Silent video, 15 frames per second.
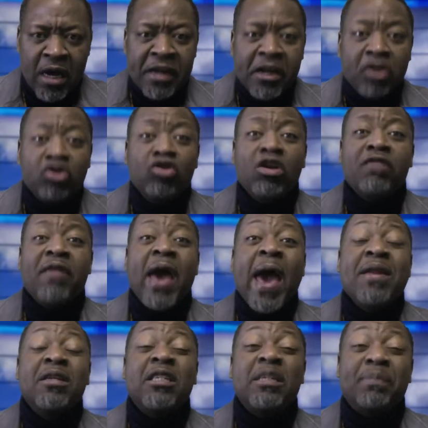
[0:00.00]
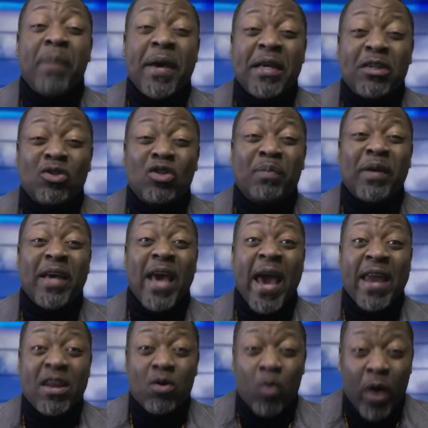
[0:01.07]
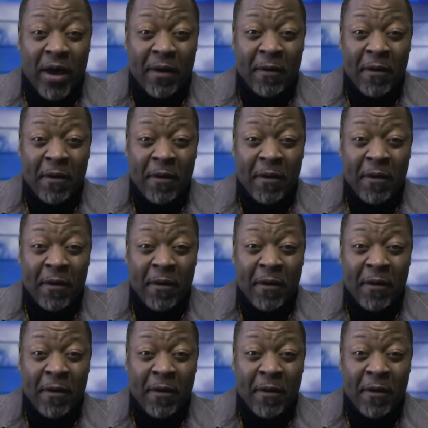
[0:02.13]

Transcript: They shouldn't give him any space to speak anywhere.